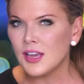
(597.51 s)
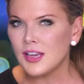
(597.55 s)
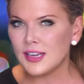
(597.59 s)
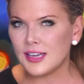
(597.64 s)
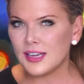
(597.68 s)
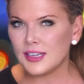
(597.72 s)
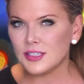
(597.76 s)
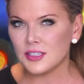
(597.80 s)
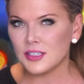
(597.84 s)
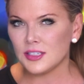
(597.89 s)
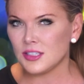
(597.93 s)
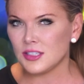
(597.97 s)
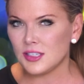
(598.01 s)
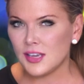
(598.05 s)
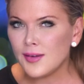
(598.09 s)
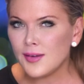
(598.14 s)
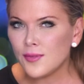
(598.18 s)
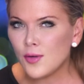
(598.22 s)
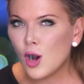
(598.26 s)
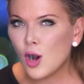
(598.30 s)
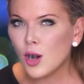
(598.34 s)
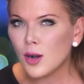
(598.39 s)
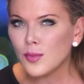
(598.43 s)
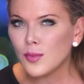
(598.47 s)
gets a safe
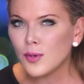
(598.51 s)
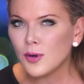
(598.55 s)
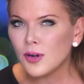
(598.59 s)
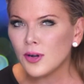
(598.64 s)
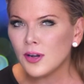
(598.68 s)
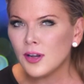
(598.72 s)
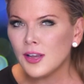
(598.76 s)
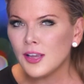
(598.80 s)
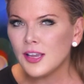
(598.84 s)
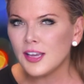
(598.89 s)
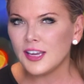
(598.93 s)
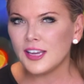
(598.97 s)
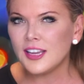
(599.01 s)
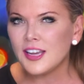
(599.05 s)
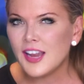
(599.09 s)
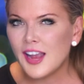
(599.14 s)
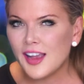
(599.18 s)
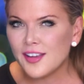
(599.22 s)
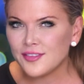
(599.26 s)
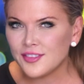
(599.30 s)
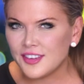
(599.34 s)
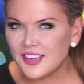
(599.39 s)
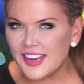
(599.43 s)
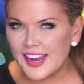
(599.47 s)
harbor in
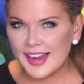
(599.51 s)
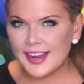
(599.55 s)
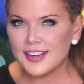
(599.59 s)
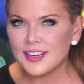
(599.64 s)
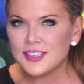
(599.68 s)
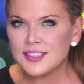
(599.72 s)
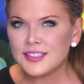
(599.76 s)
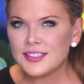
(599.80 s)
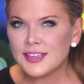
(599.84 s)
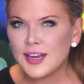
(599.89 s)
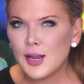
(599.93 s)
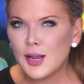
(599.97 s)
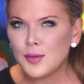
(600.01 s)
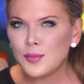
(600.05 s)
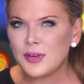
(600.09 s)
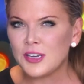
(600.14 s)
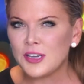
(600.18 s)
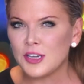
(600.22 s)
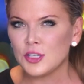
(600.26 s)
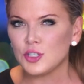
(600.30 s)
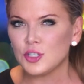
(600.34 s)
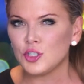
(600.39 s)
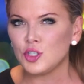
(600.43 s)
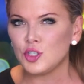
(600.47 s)
Afghanistan
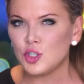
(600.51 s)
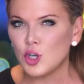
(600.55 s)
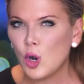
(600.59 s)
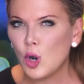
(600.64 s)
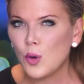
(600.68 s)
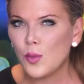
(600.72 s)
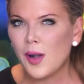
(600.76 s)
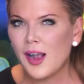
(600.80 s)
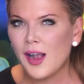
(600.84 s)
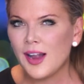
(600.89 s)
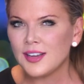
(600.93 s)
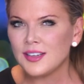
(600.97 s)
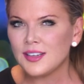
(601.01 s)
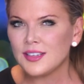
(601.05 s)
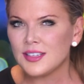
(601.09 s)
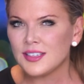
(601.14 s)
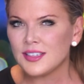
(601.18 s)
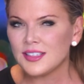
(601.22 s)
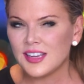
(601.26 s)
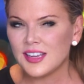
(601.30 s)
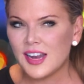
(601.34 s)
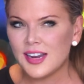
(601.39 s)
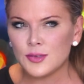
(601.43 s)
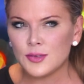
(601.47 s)
because Joe Biden
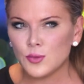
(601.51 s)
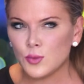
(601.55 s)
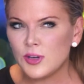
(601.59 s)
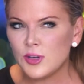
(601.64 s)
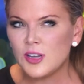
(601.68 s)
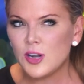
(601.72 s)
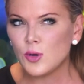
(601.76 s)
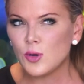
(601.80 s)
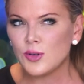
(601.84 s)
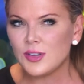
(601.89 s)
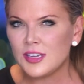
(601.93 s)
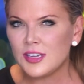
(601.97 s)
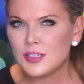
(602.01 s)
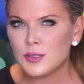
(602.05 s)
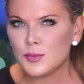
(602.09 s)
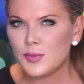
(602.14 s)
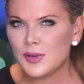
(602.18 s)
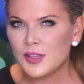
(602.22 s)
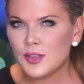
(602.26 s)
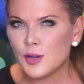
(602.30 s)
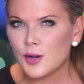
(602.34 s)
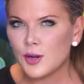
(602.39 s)
decides we don't need to be there